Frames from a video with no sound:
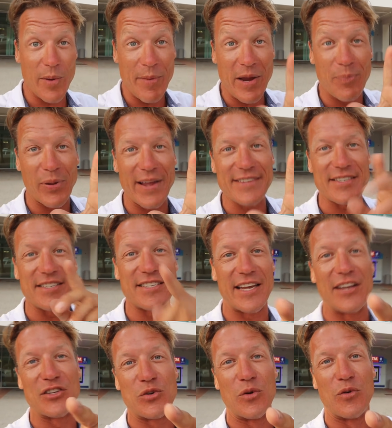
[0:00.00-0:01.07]
we made plans to
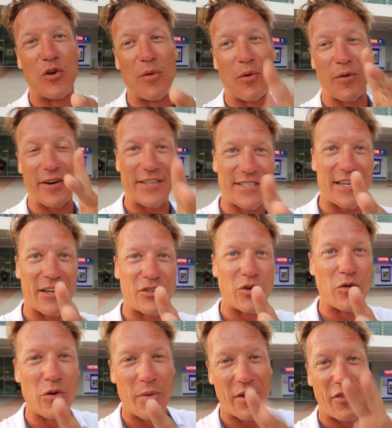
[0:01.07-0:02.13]
sail to Aruba. We're gonna sail to
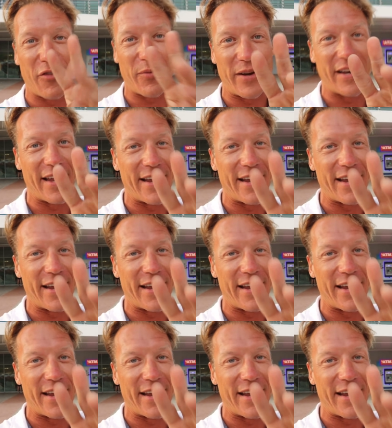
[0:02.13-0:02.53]
Aruba in three